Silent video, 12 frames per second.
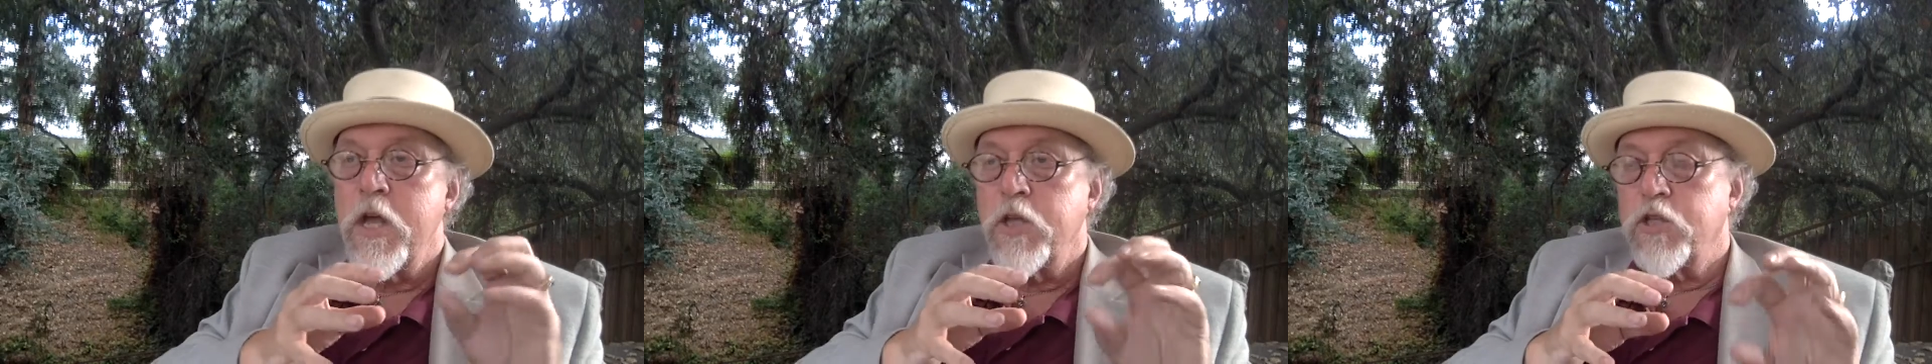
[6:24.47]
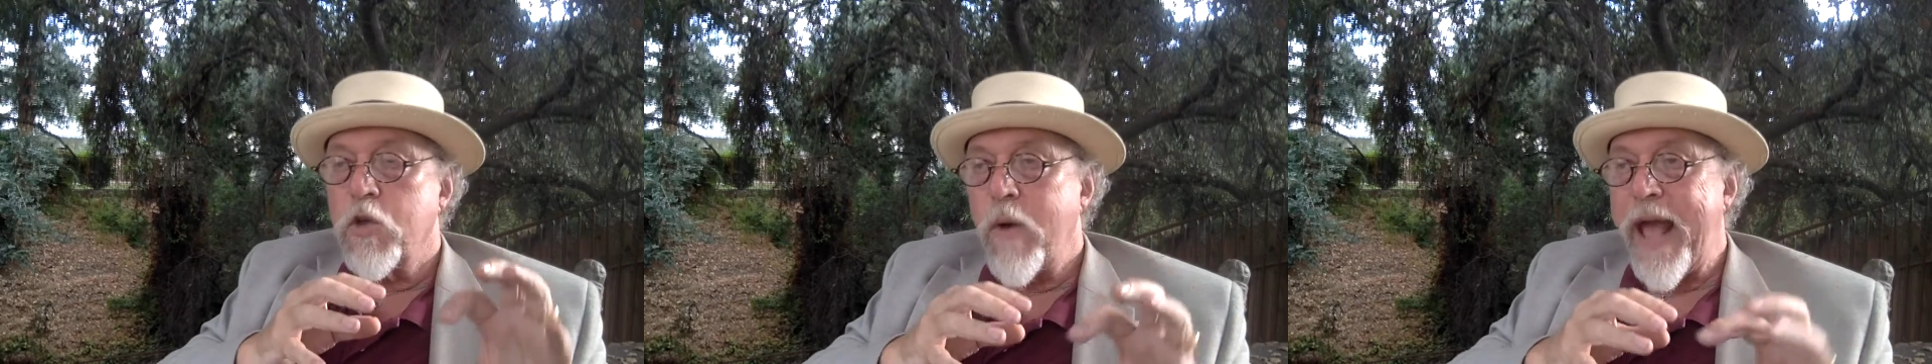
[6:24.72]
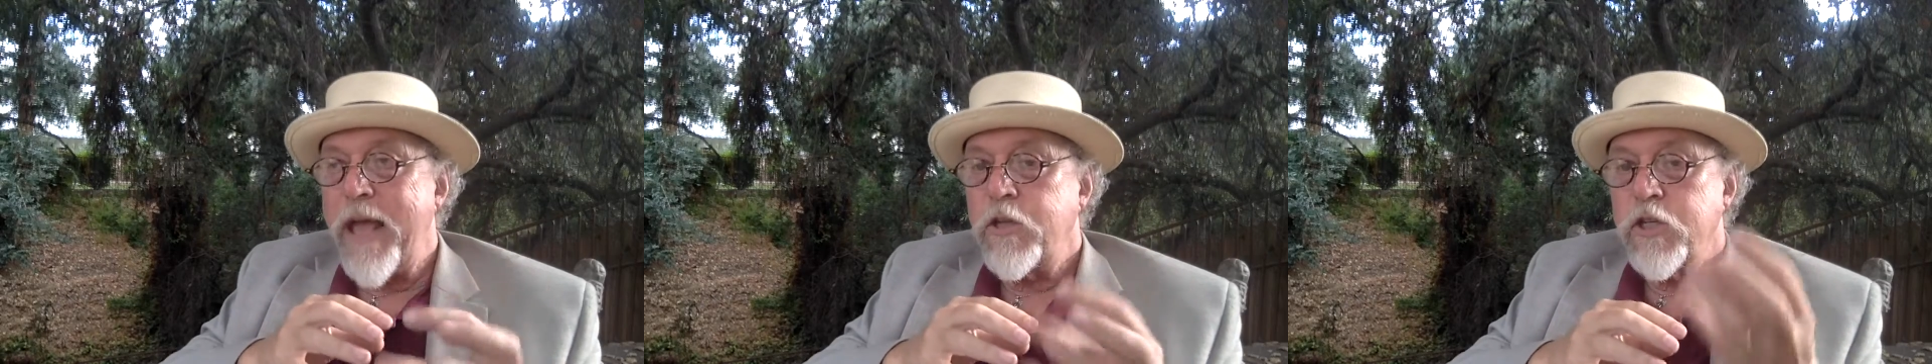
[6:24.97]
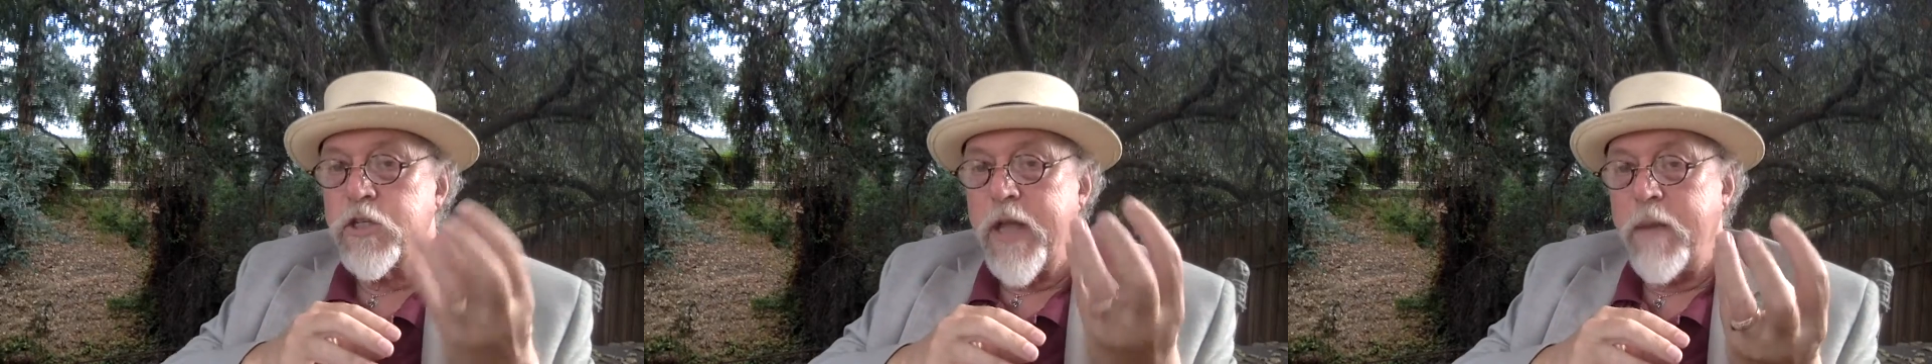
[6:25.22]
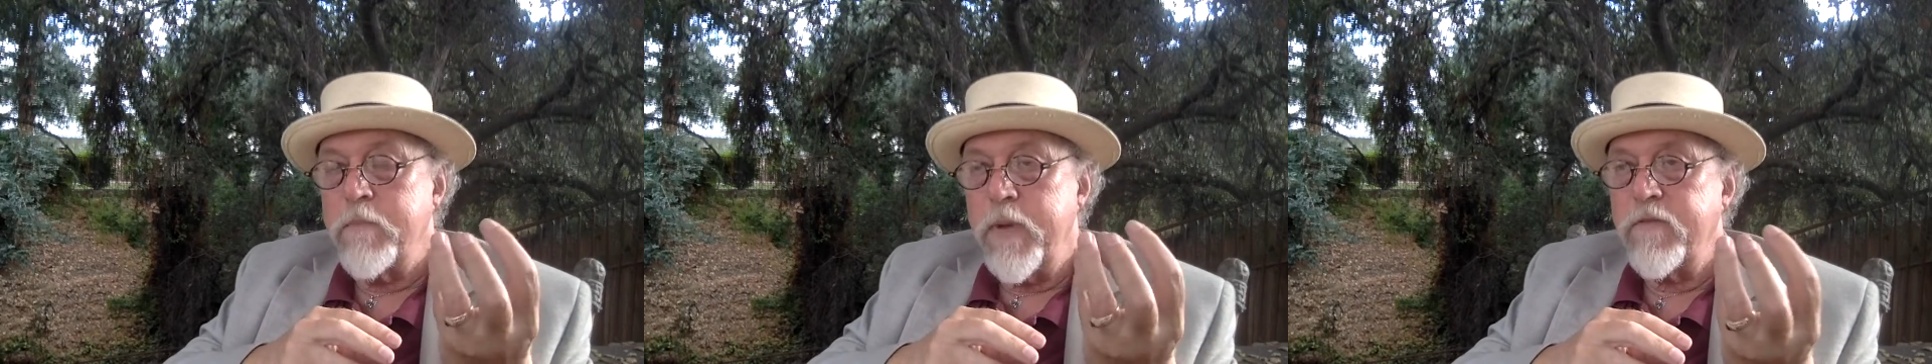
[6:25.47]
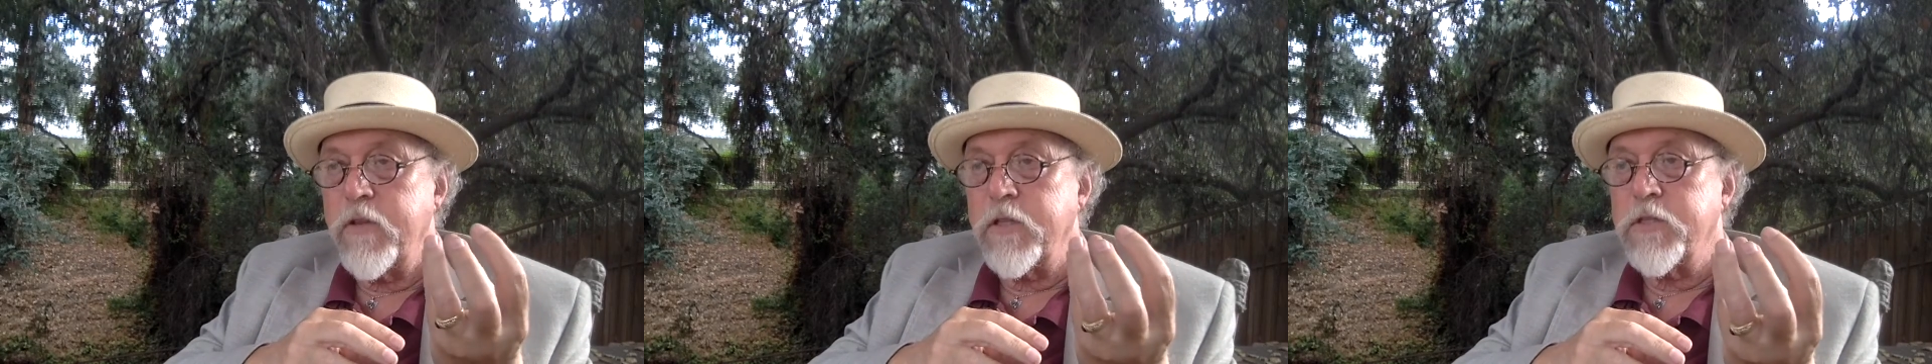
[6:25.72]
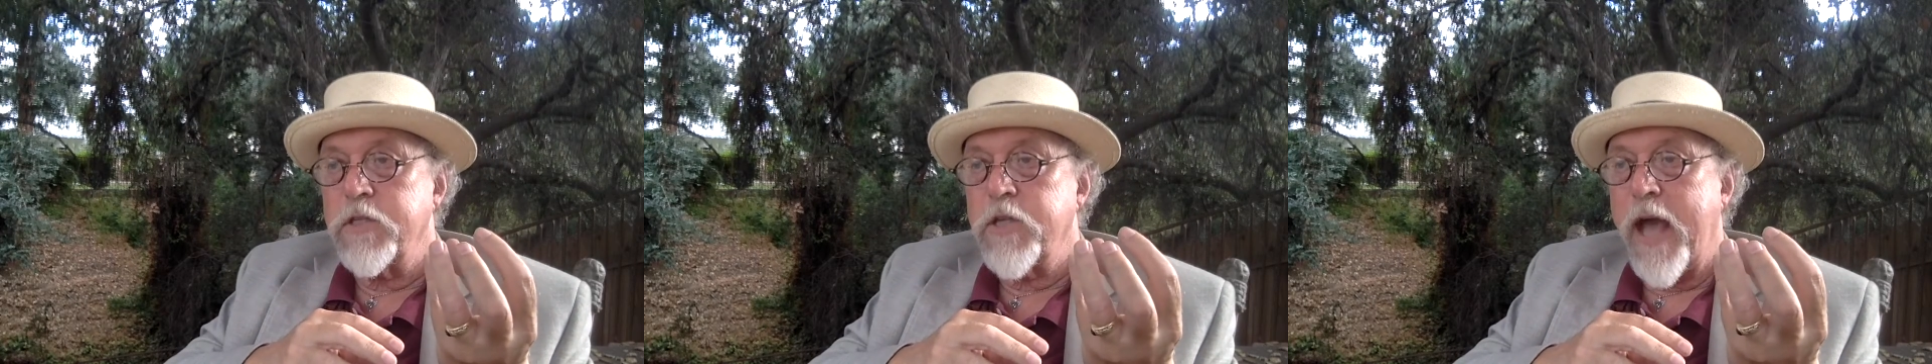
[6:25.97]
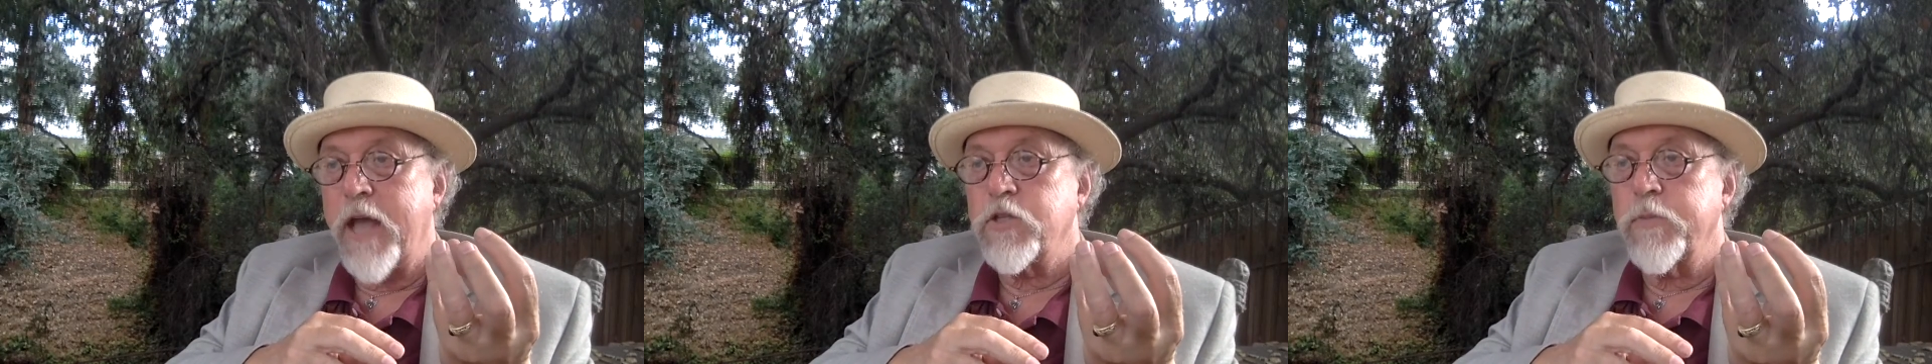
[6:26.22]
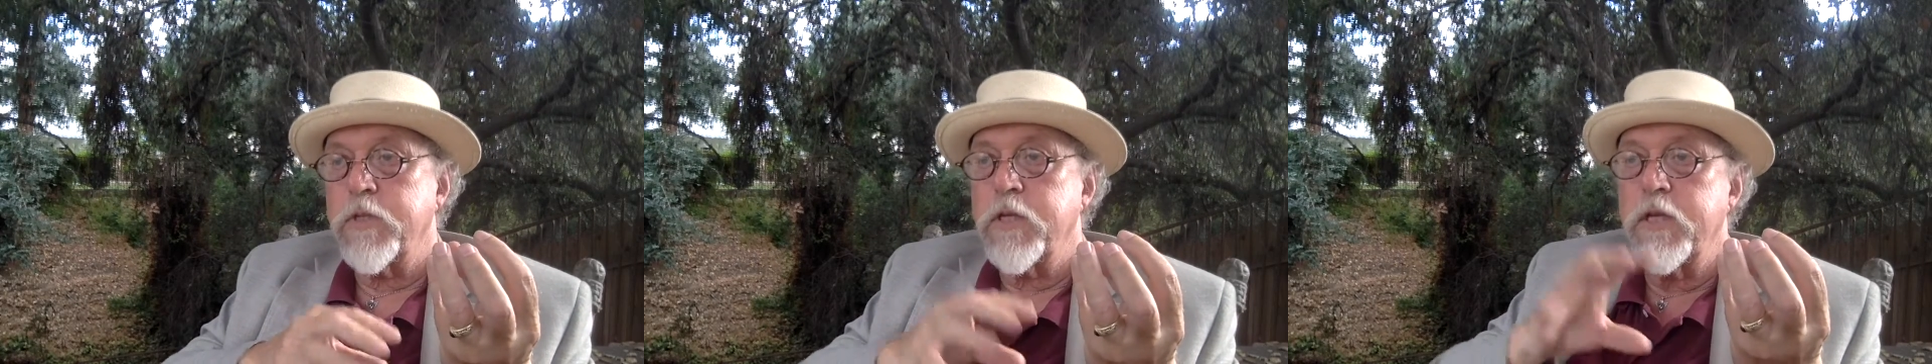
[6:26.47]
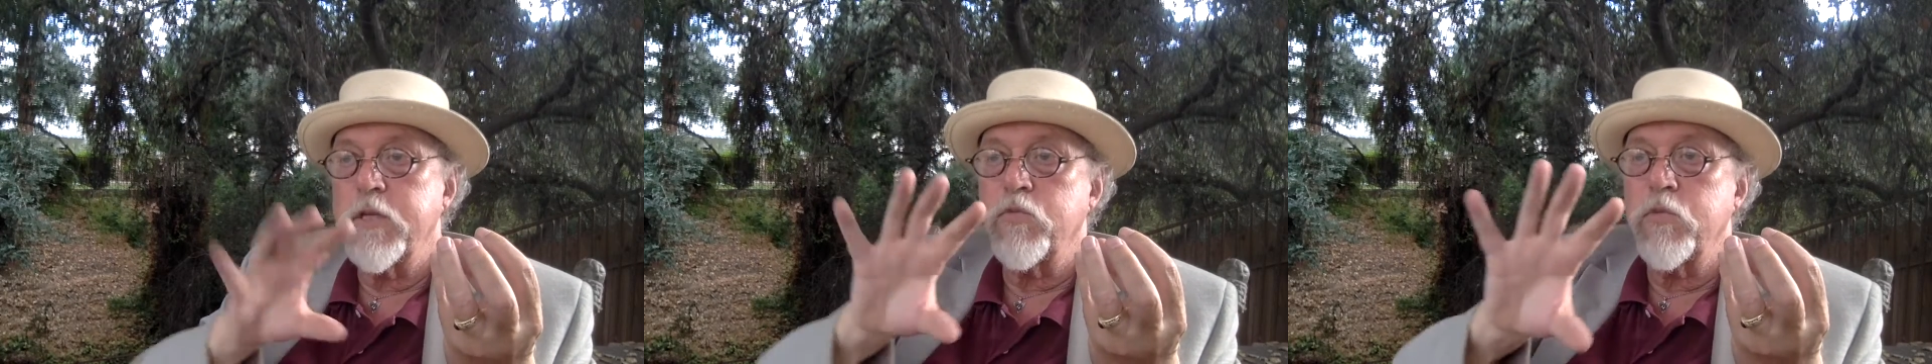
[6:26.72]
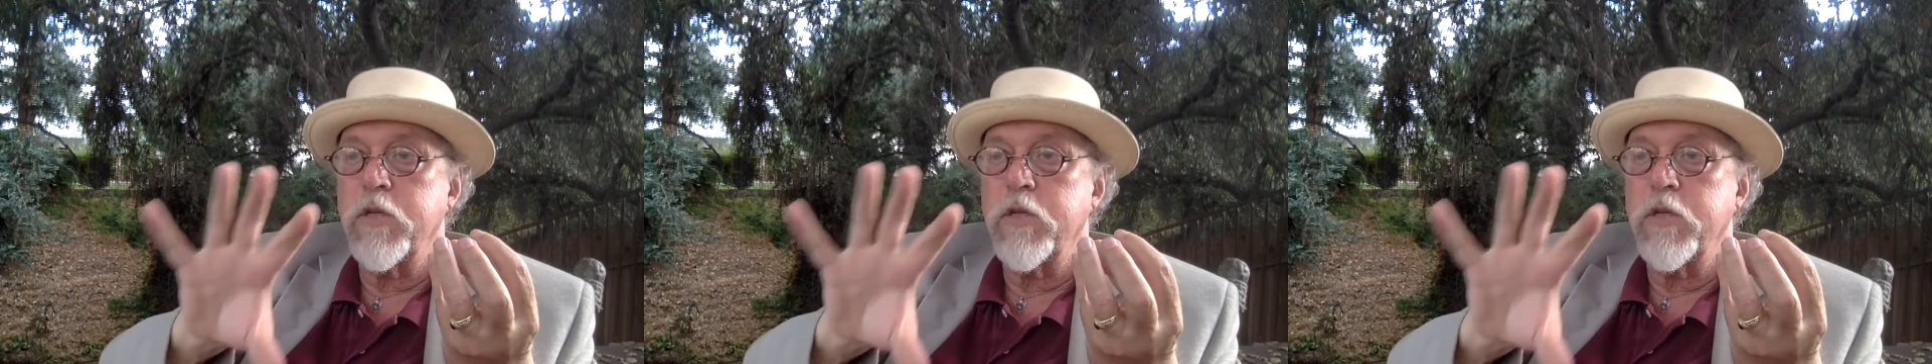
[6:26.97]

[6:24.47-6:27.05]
So anxious ambivalent attachment is